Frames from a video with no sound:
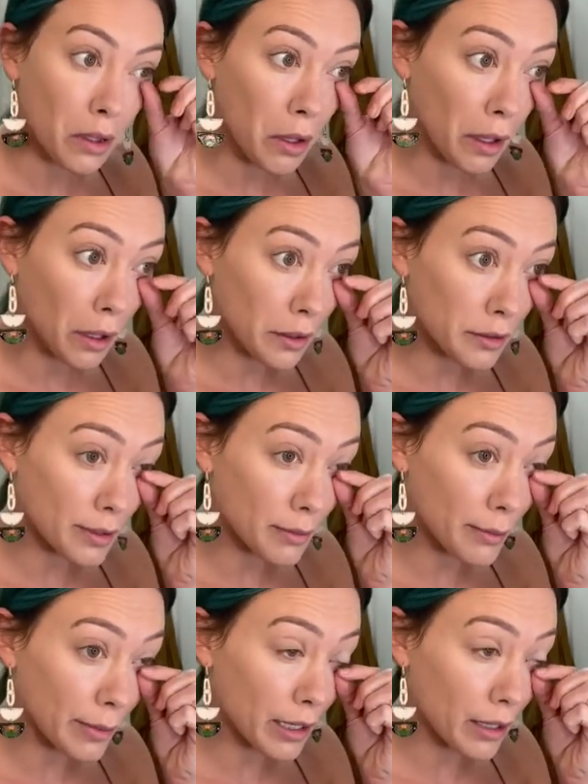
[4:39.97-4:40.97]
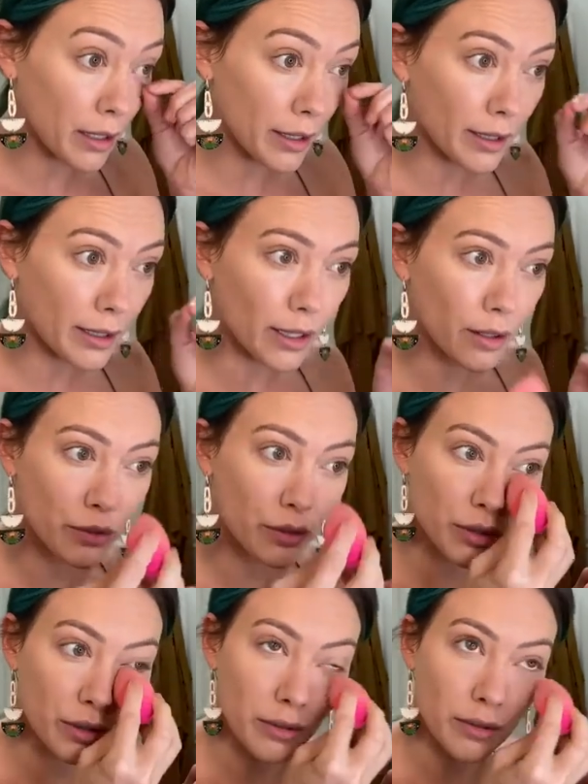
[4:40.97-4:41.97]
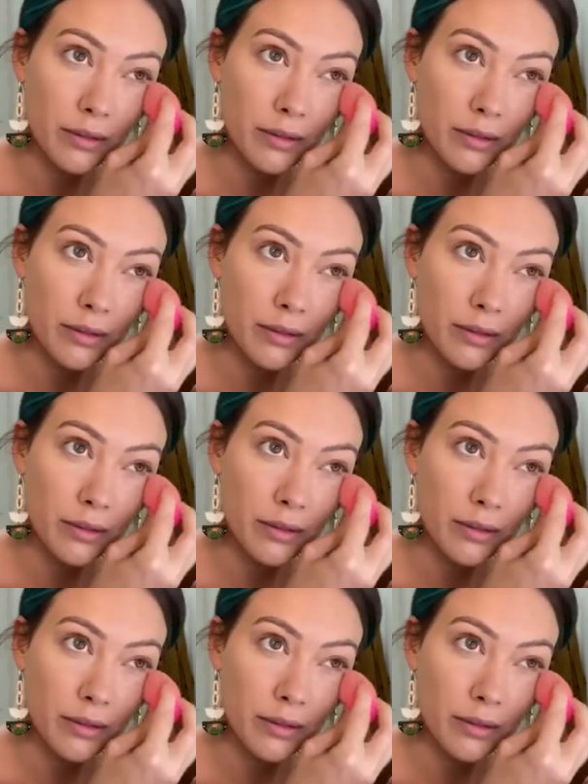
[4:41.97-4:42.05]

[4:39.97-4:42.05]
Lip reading: I got some in my eye, ouch.